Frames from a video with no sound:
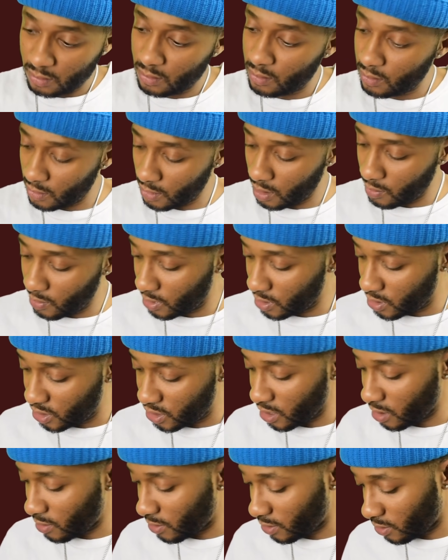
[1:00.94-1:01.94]
I'm going to
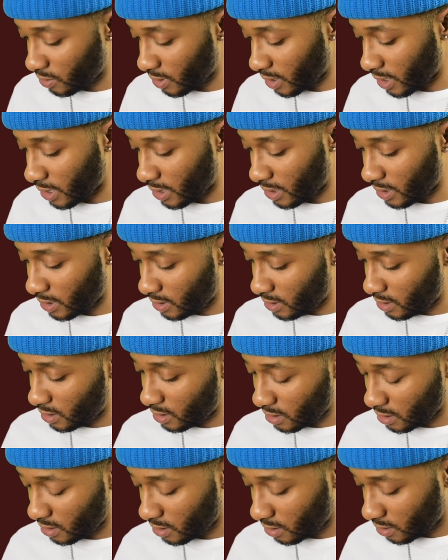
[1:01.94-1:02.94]
share with you guys